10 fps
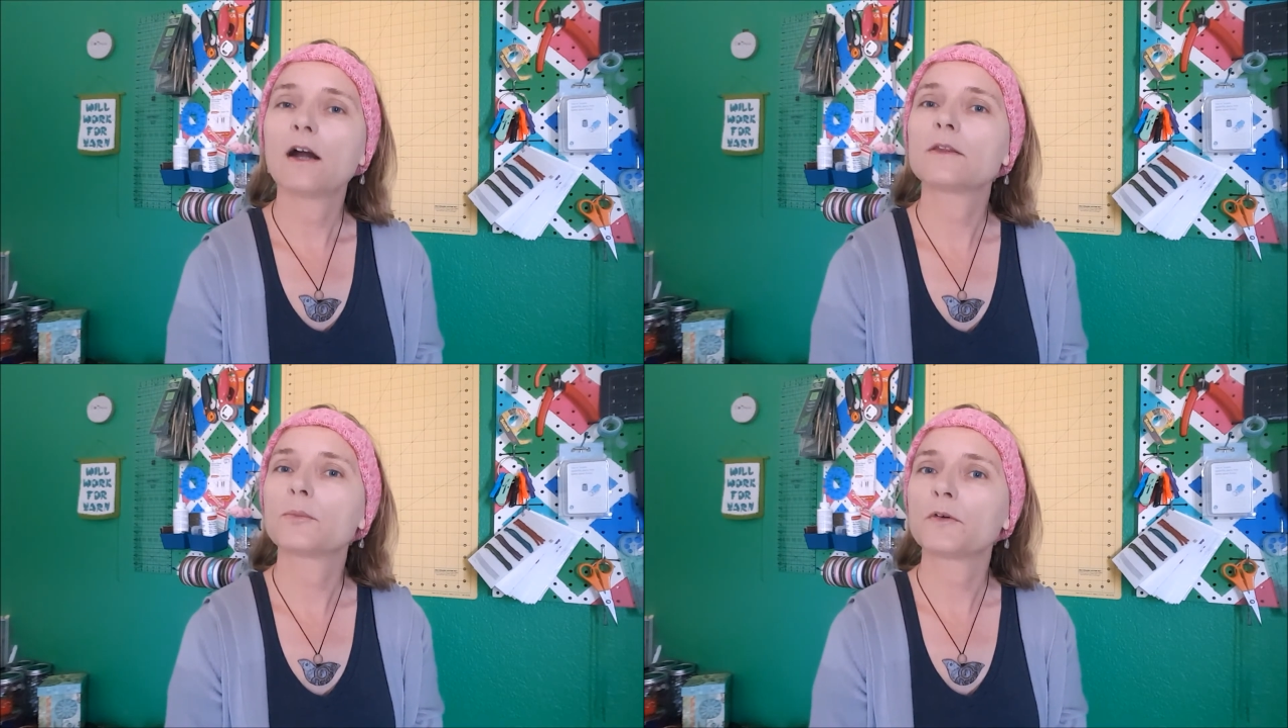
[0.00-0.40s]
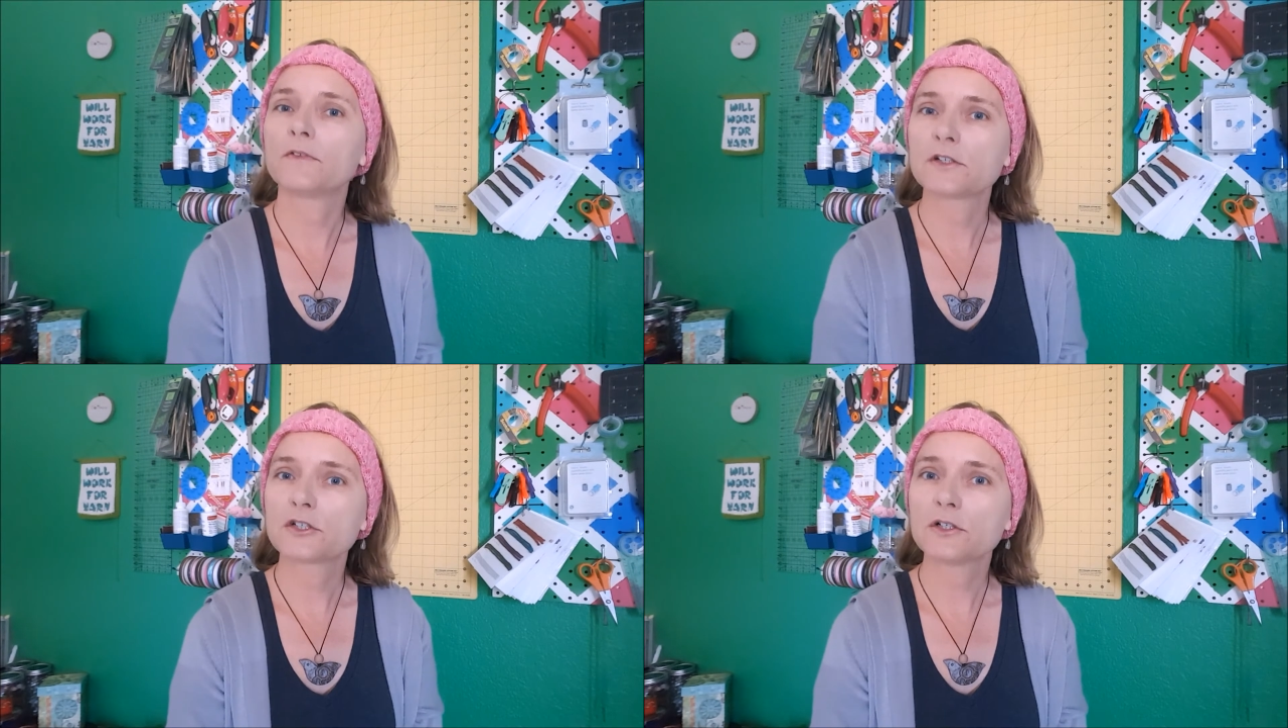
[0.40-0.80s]
are the
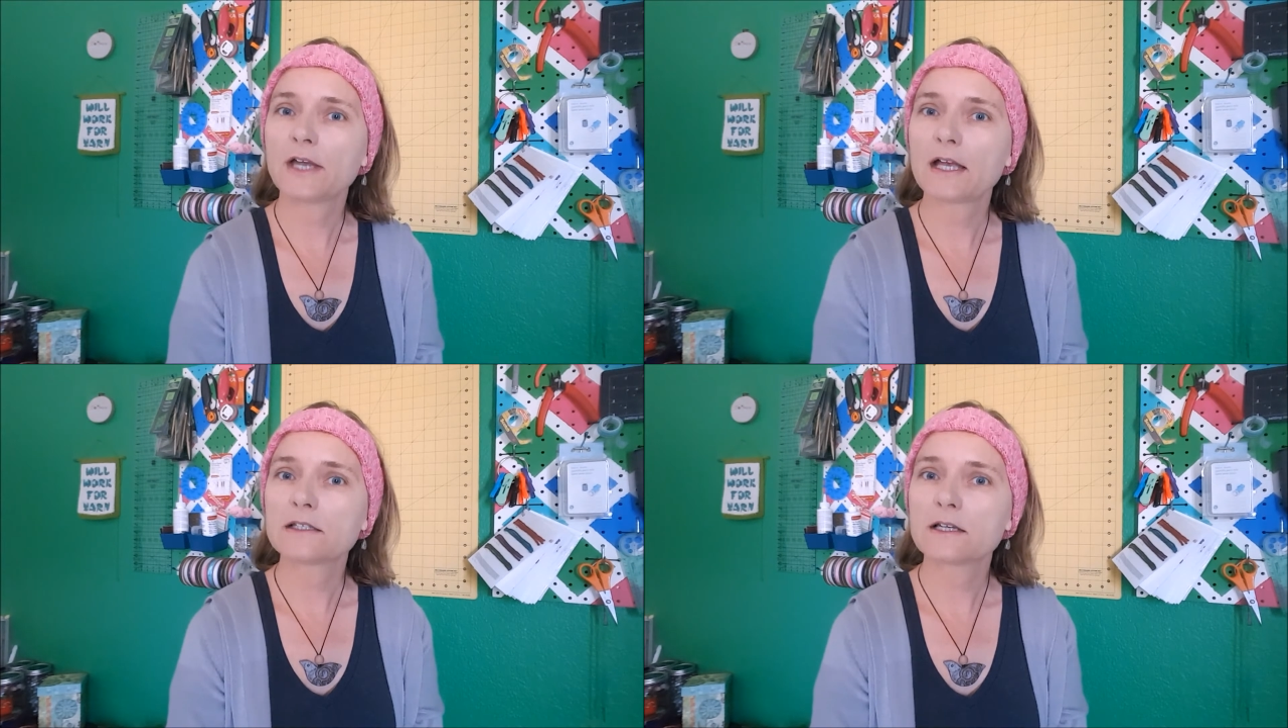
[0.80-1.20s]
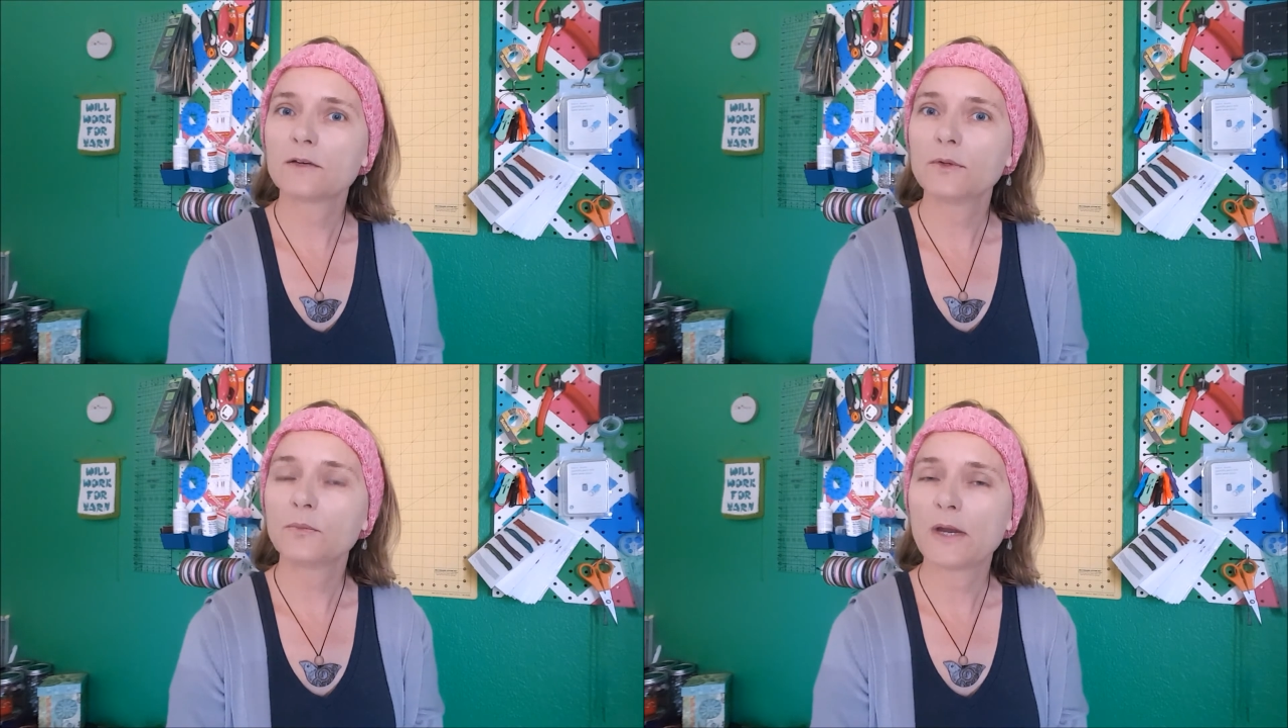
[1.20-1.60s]
provisional cast
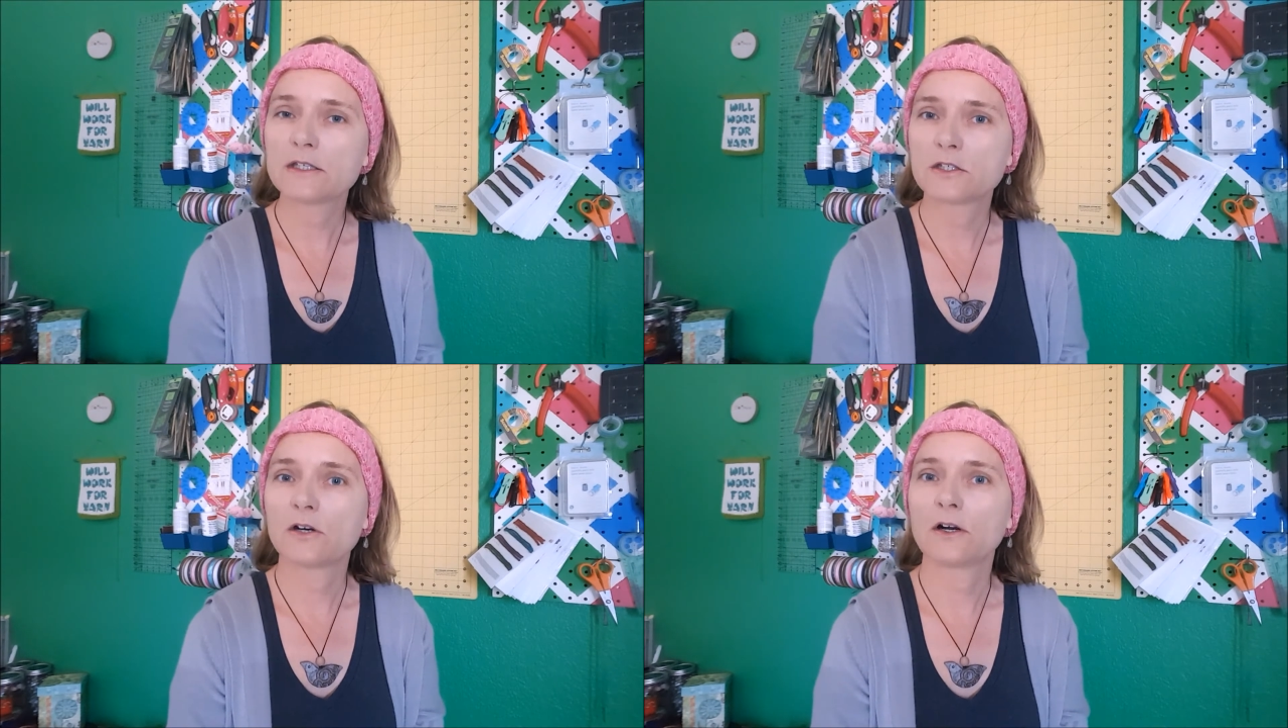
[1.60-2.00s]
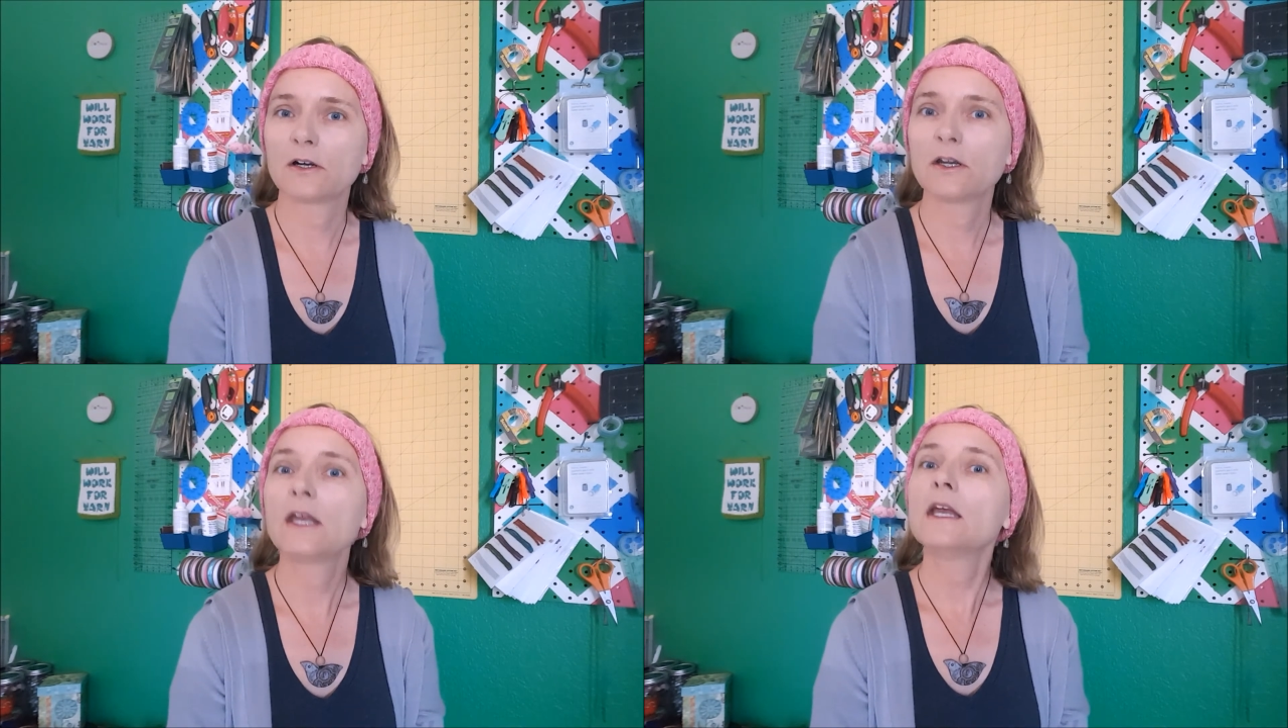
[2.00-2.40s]
on with waste
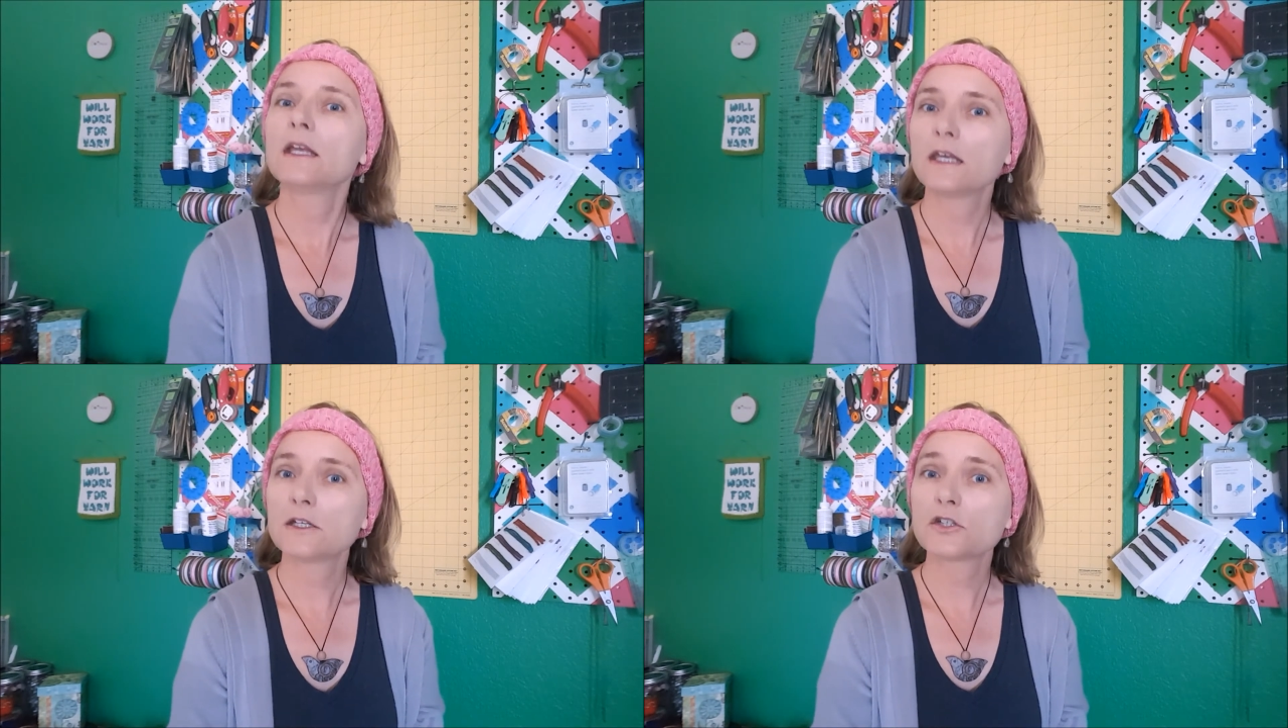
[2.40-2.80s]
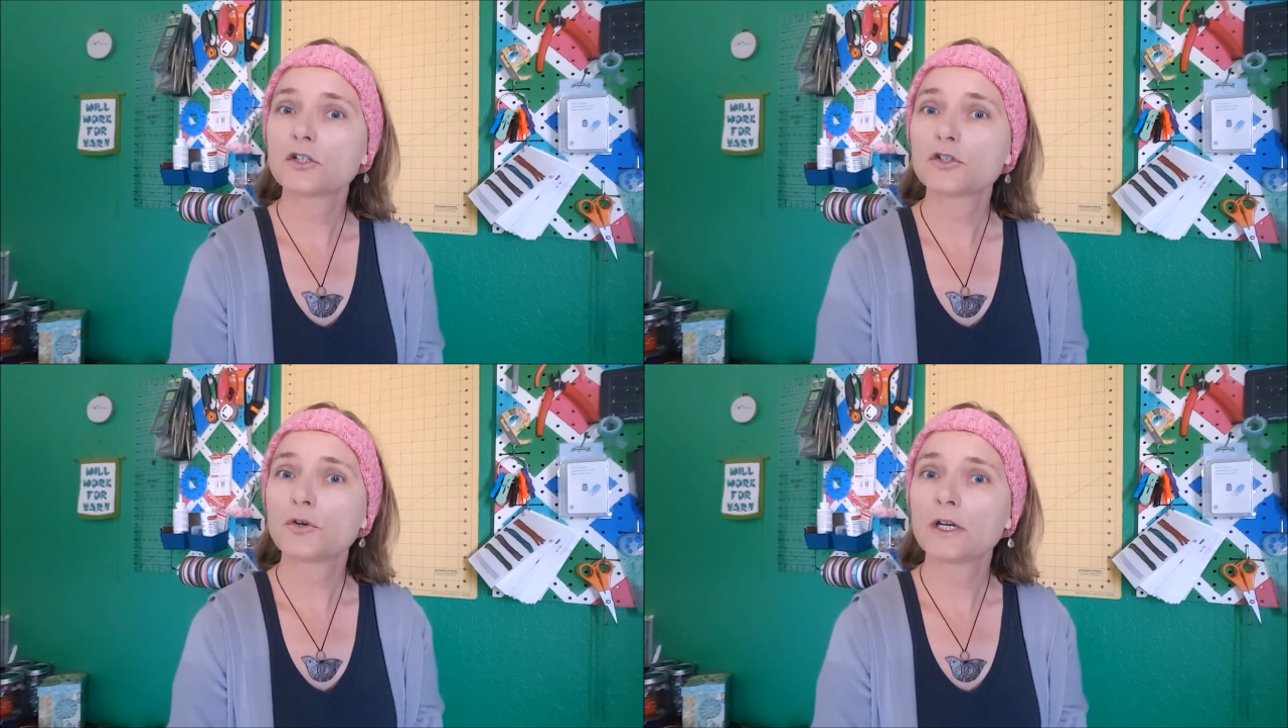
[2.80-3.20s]
yarn,
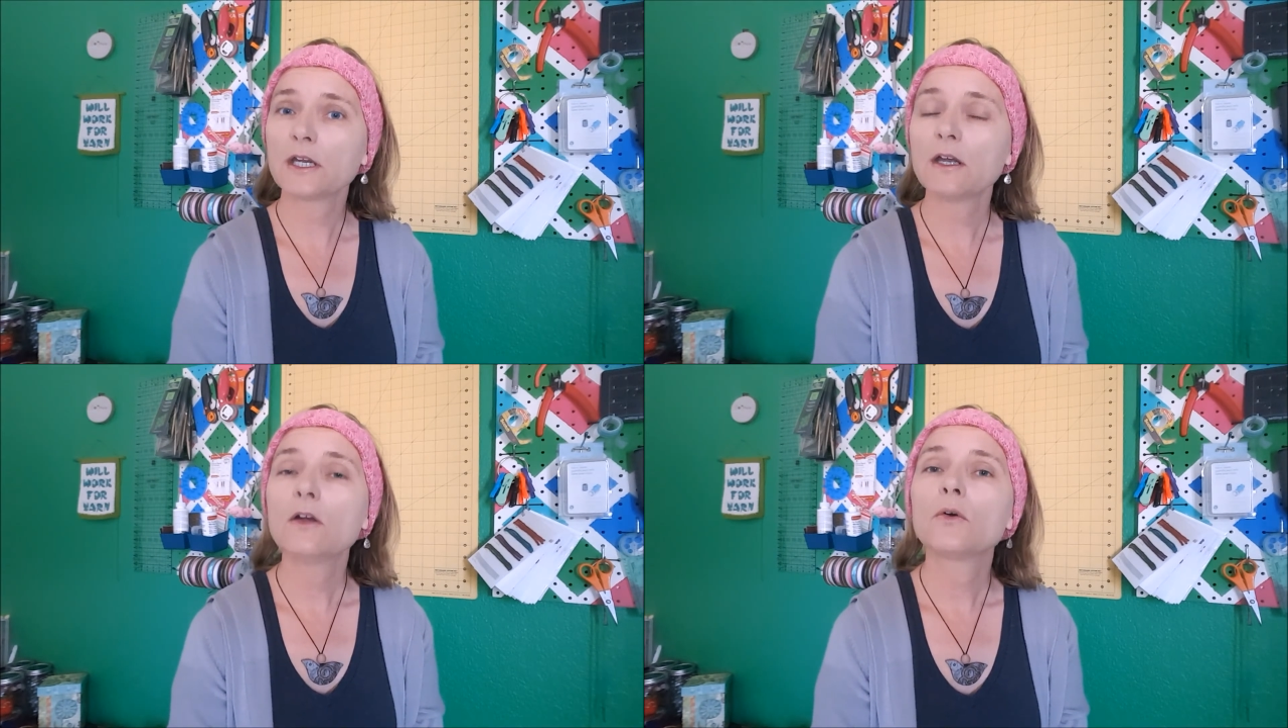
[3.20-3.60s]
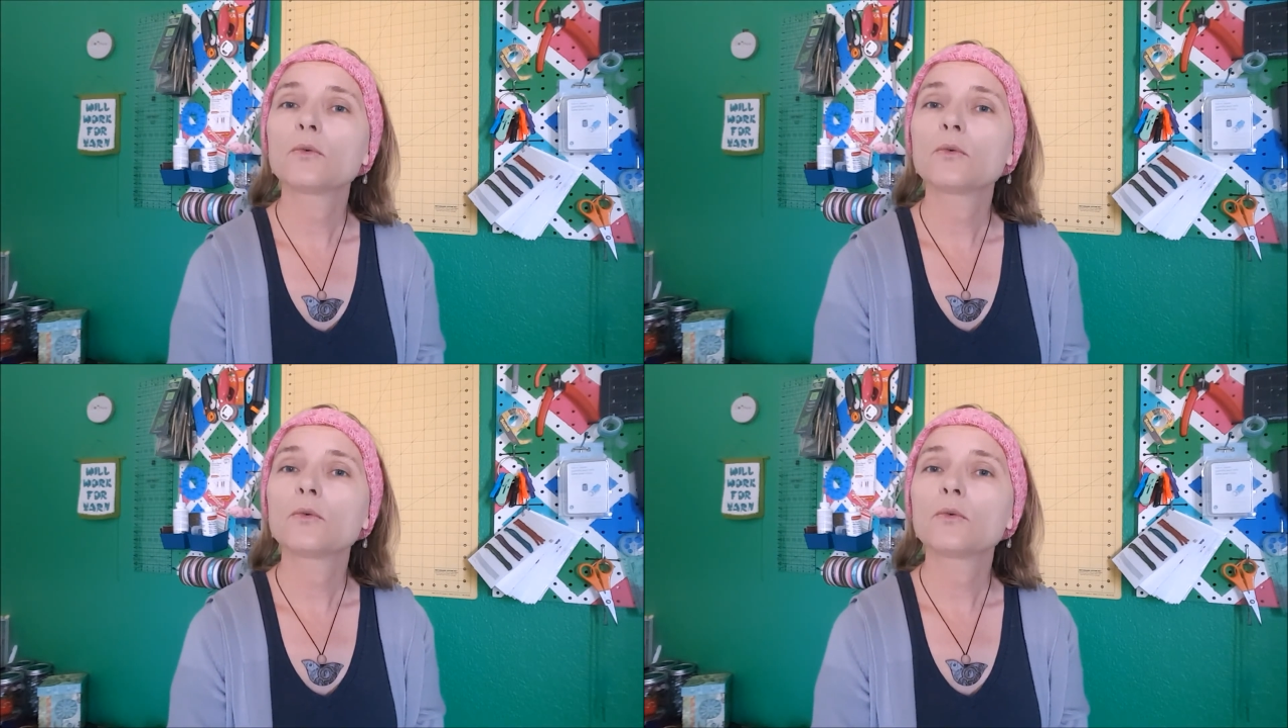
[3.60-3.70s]
Kitchener joining,